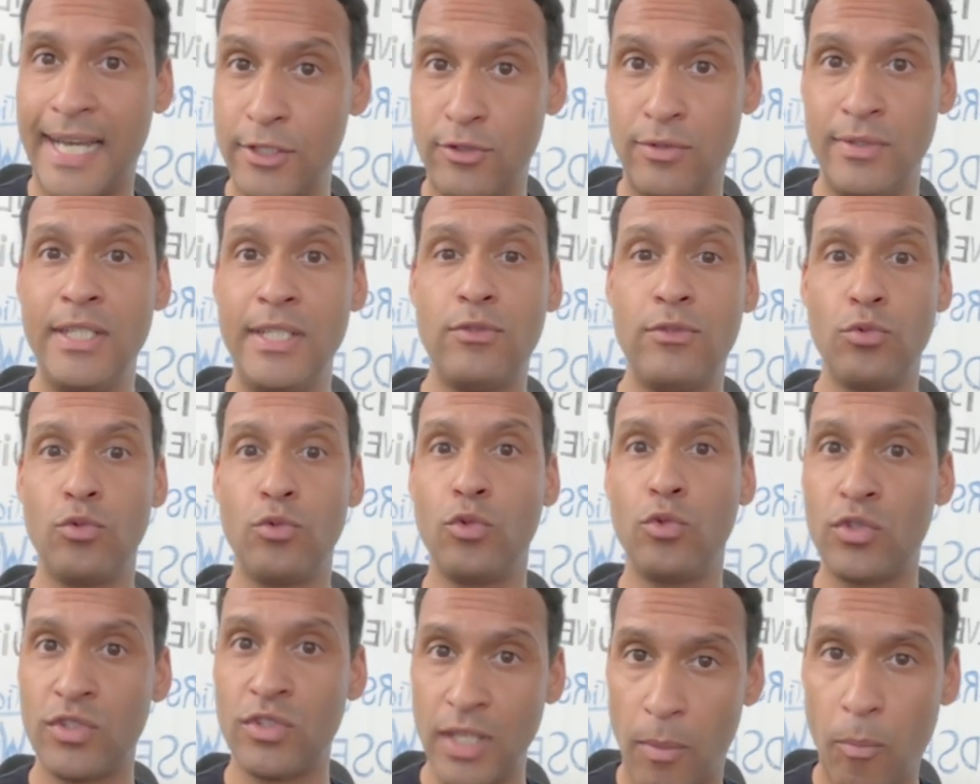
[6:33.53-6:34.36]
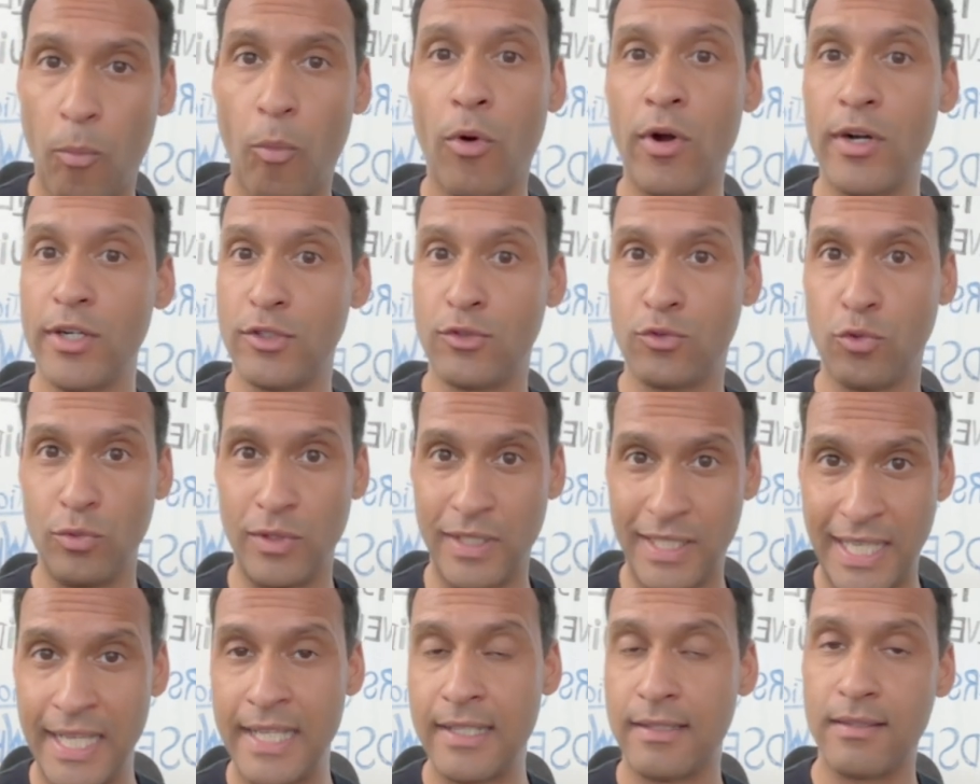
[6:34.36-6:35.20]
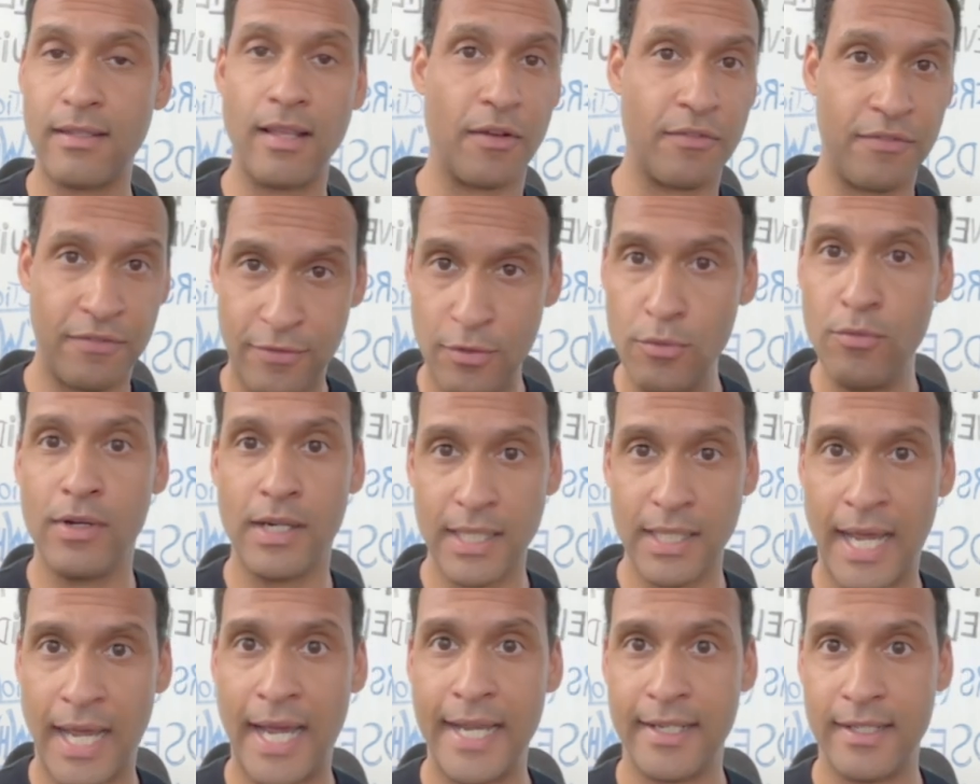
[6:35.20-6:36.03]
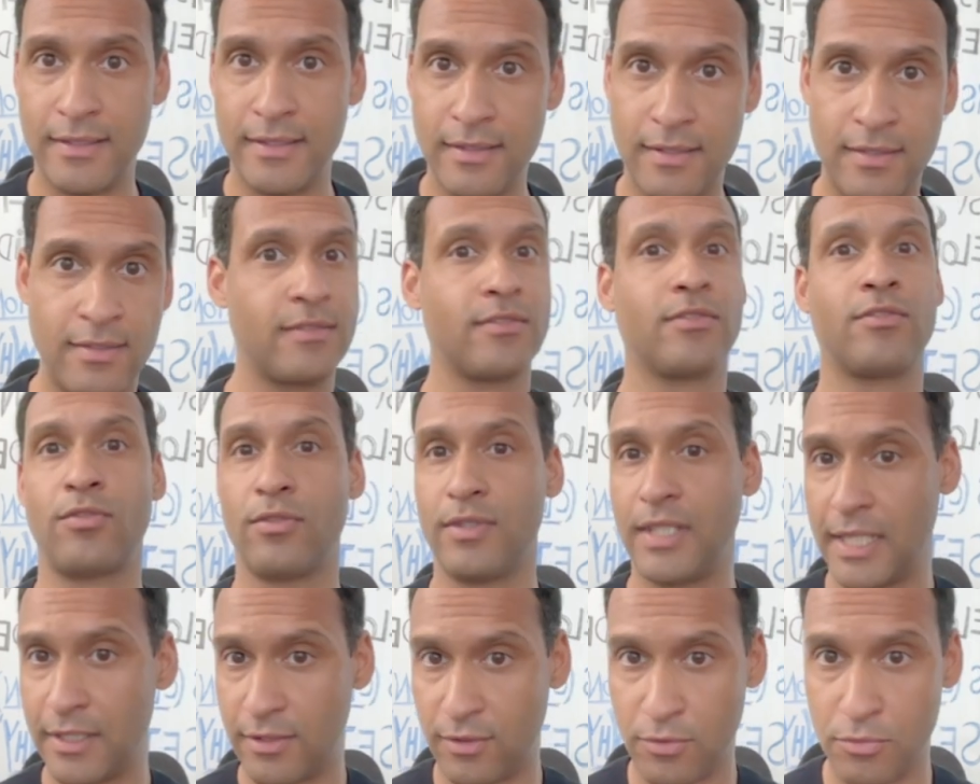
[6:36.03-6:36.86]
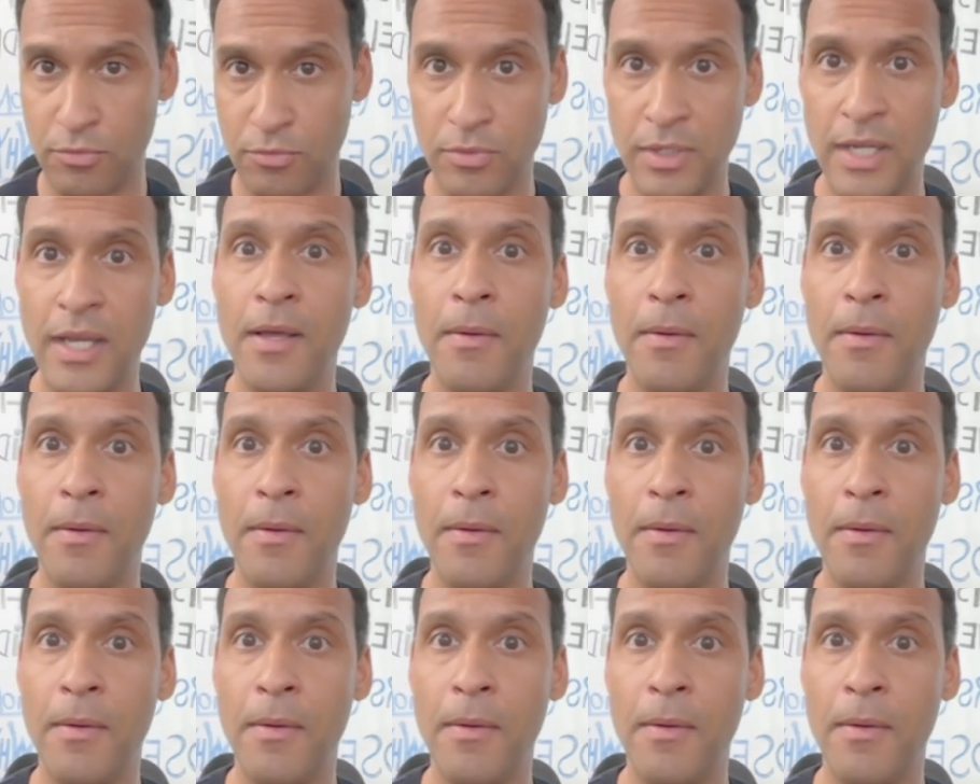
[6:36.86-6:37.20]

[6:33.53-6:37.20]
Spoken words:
You need to do some work to get a few clients so that you